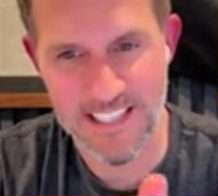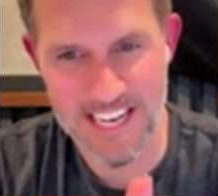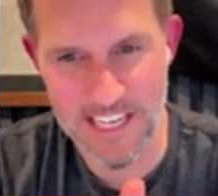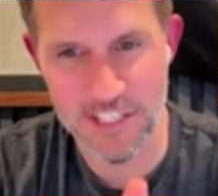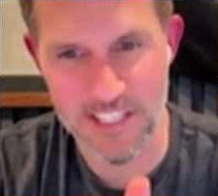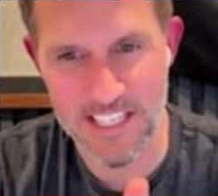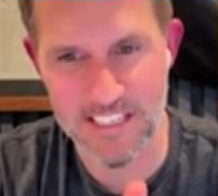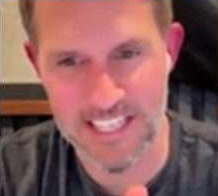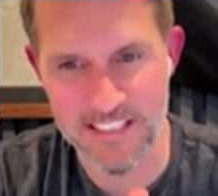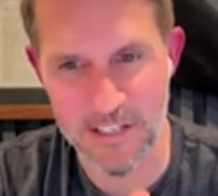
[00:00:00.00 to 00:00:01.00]
like the agency
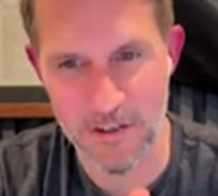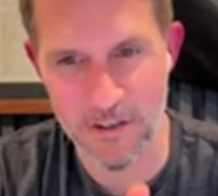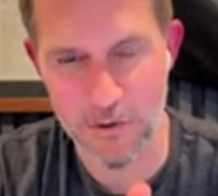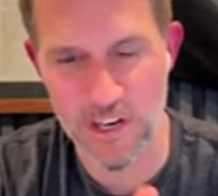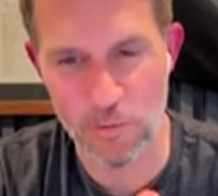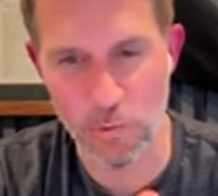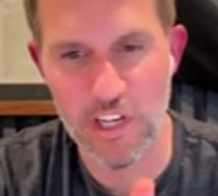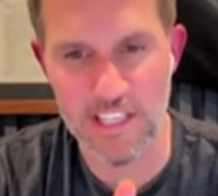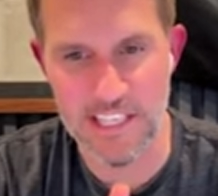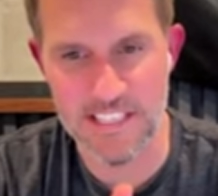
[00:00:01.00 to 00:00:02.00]
and the intel community, have
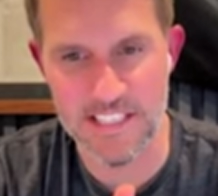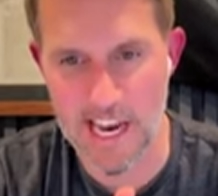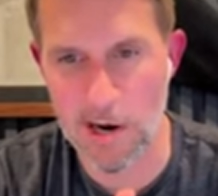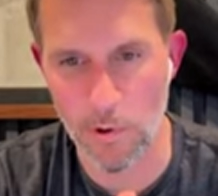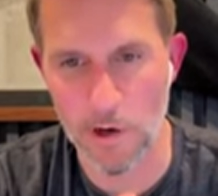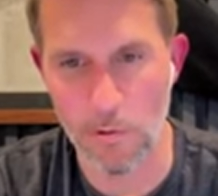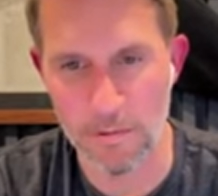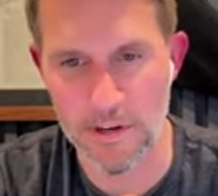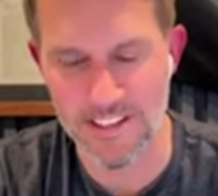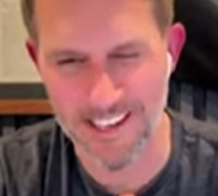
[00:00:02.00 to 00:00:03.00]
really sat well
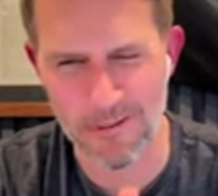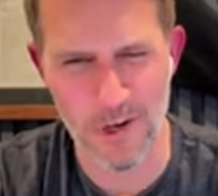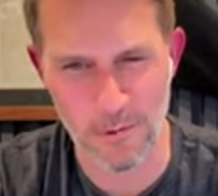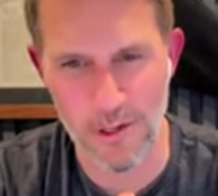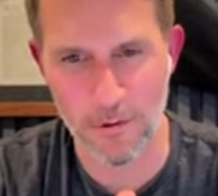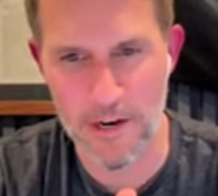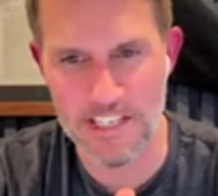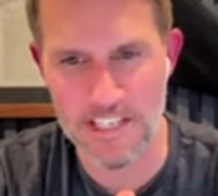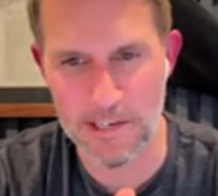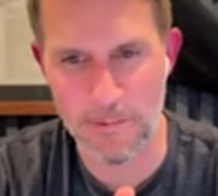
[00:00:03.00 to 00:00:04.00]
with me. Like I, it really
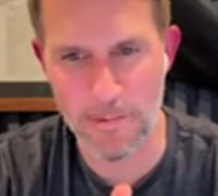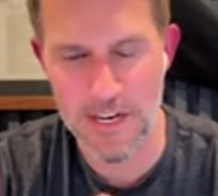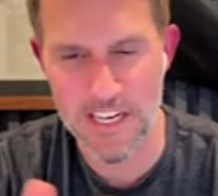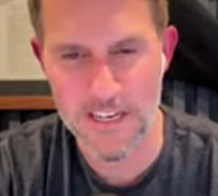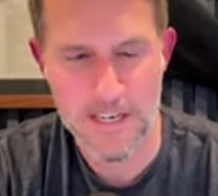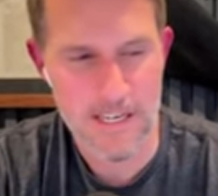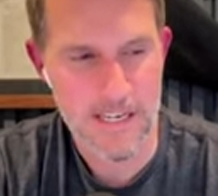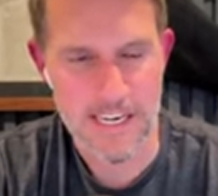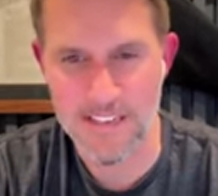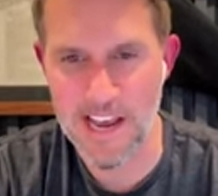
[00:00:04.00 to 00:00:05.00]
resonated with me
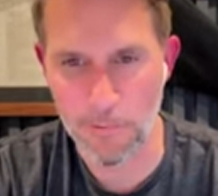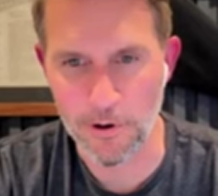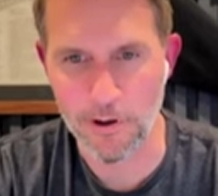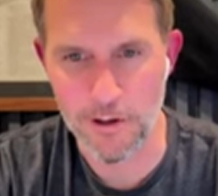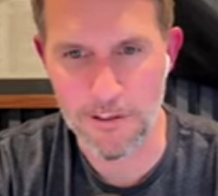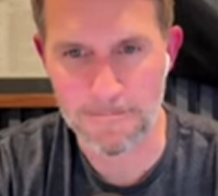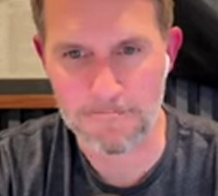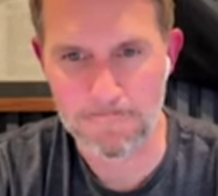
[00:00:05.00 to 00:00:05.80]
in that regard.